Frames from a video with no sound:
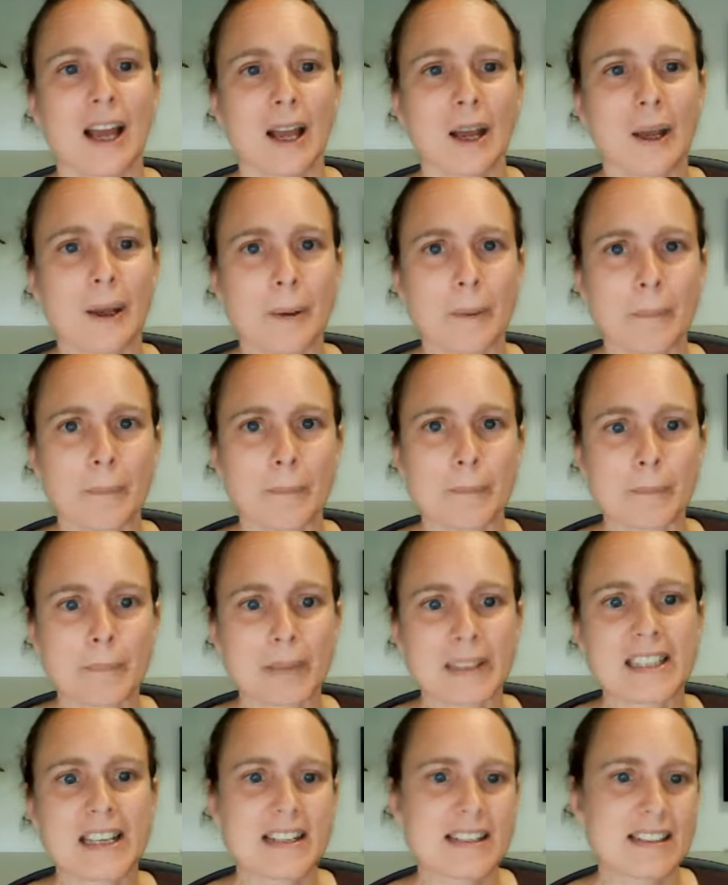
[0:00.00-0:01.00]

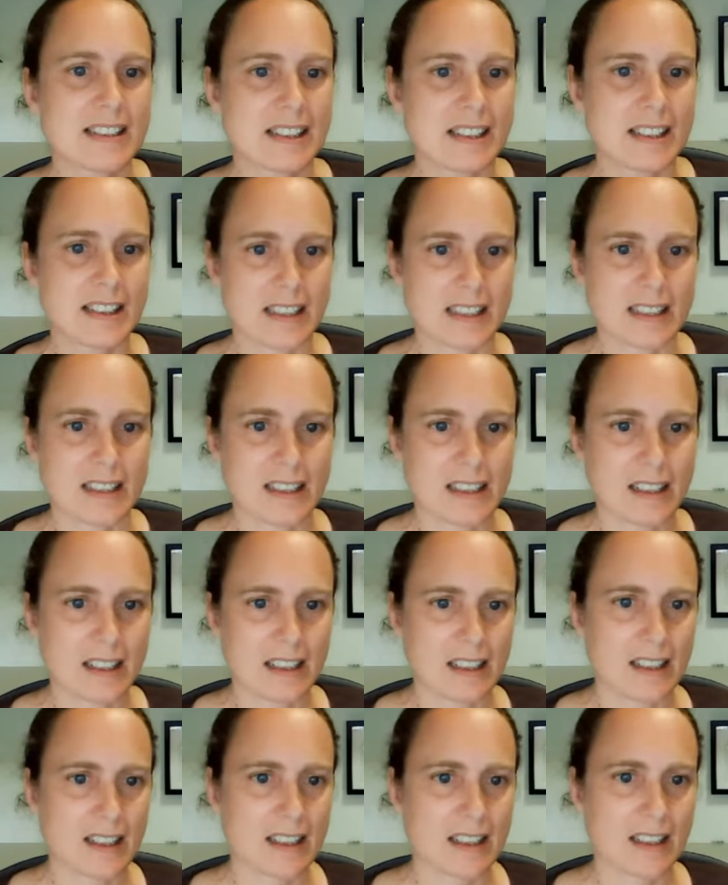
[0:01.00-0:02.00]
But they did
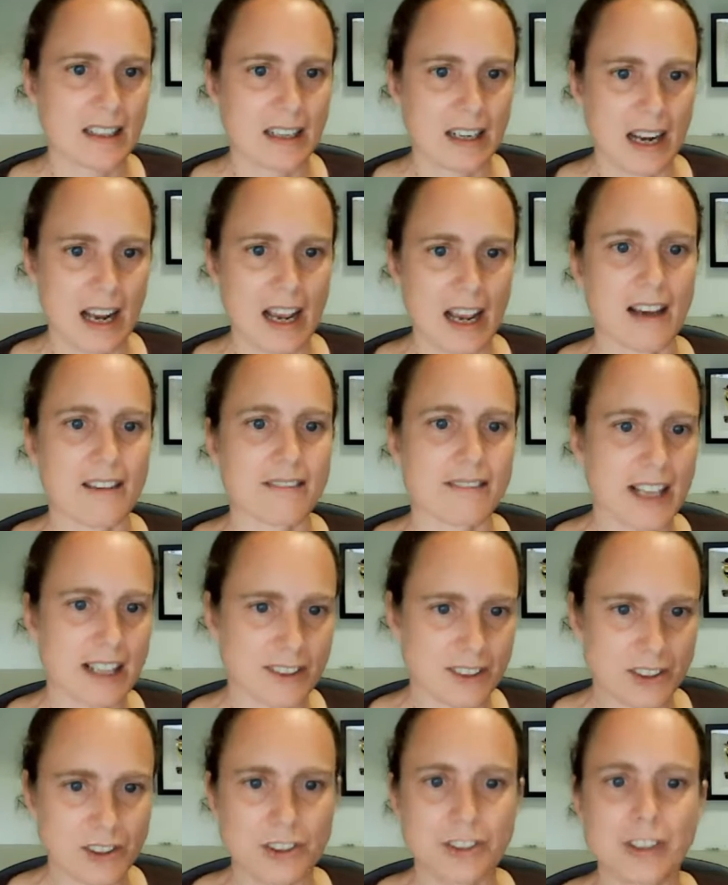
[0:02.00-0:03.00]
have
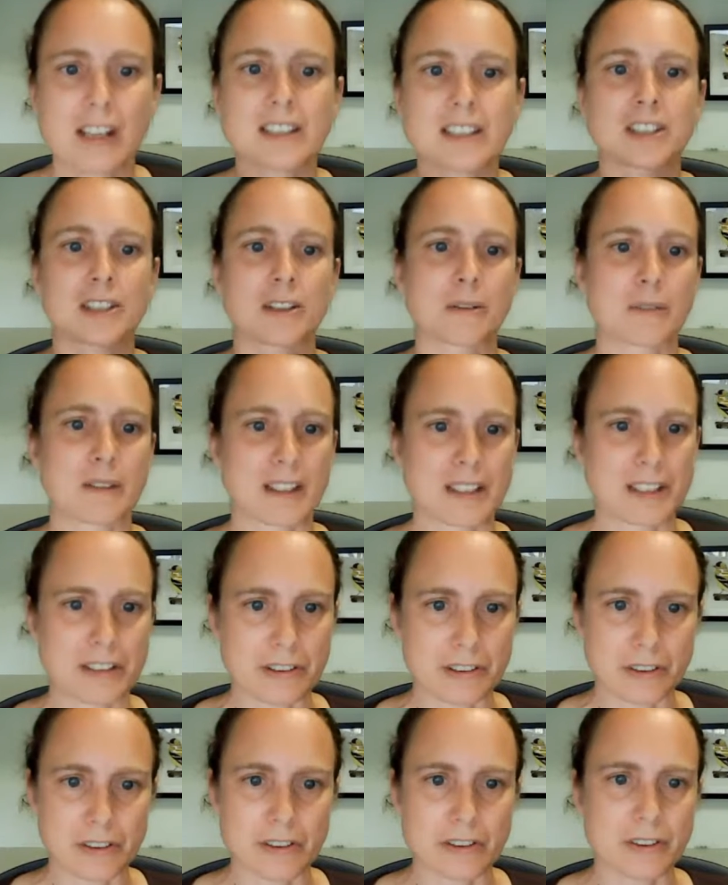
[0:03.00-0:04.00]
that structure where
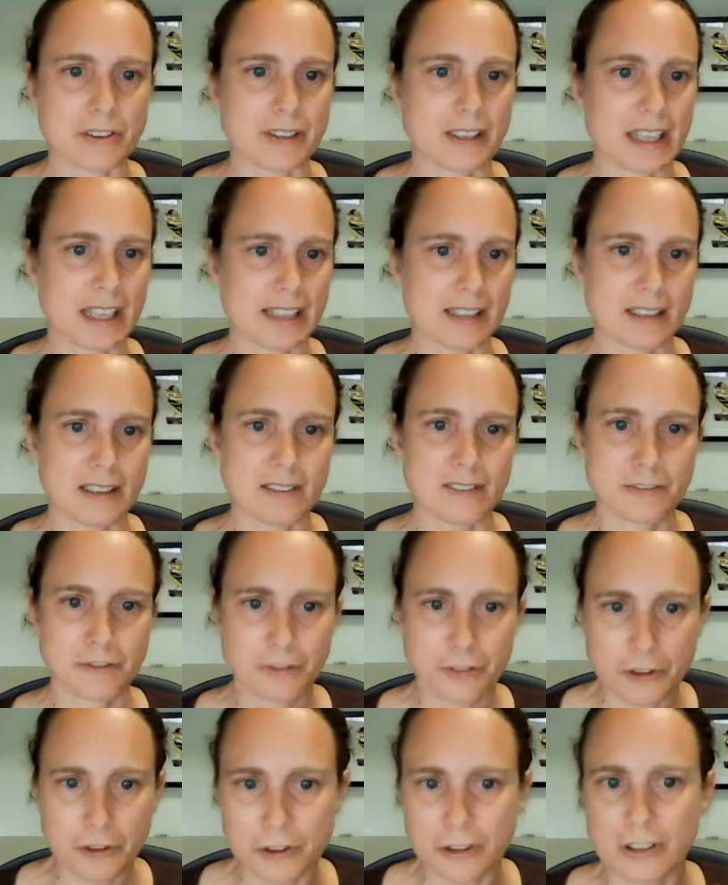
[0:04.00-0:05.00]
you get the
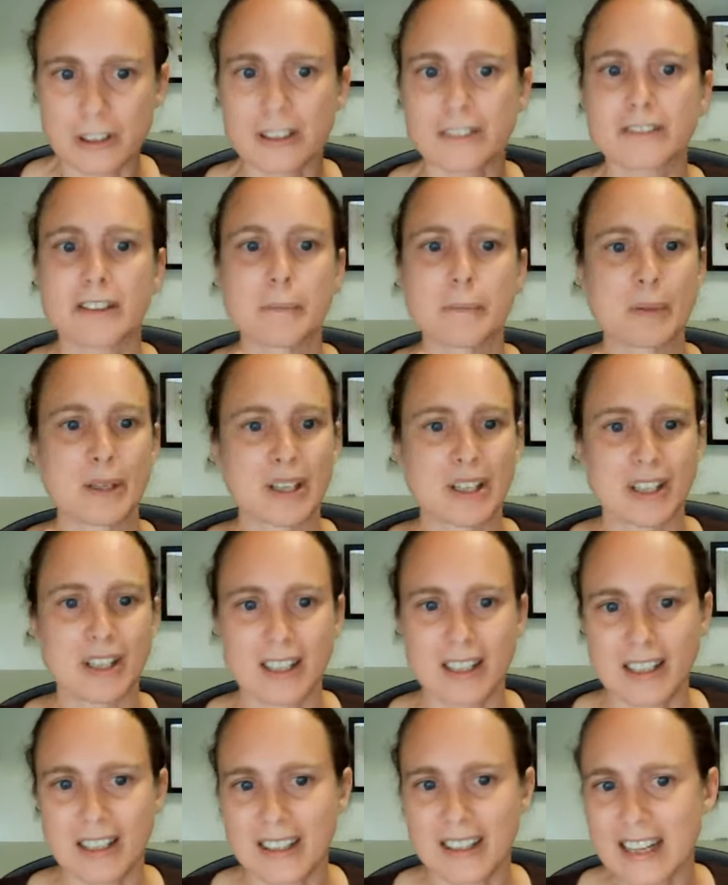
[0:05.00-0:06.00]
food of the
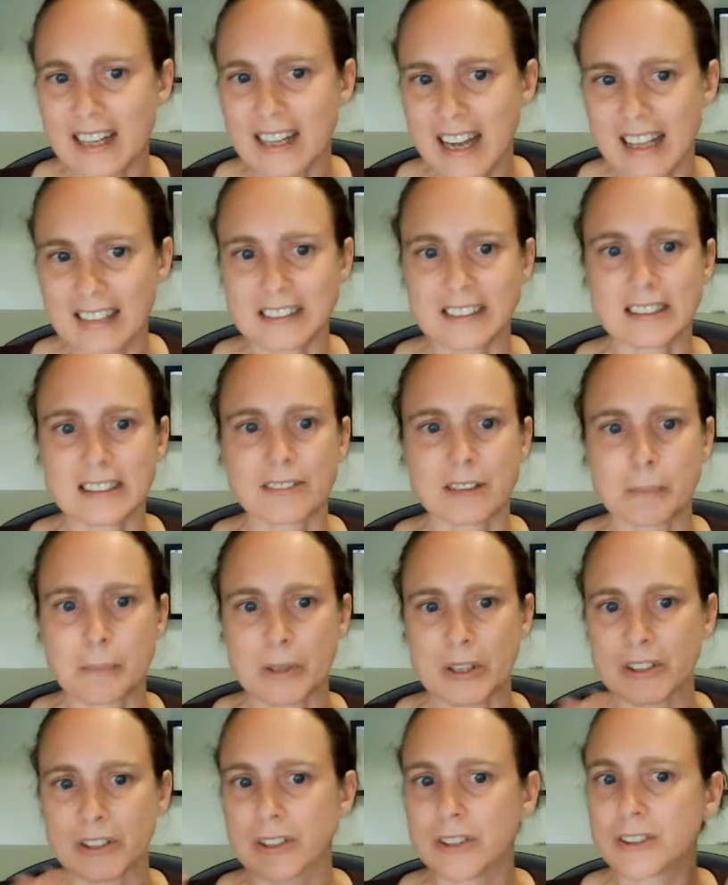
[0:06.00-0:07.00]
bird and the nest of the
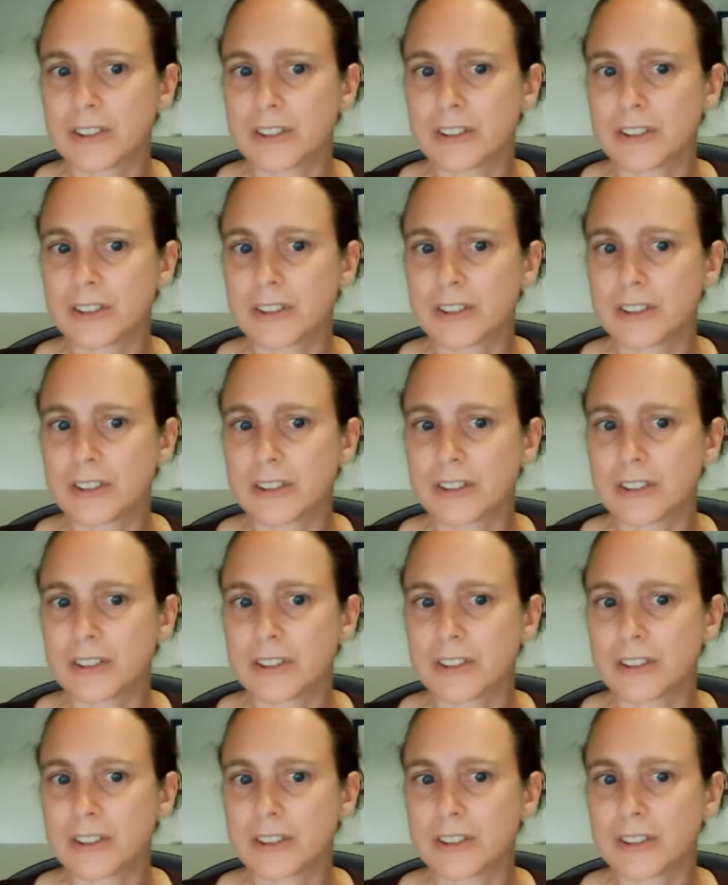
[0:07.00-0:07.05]
bird.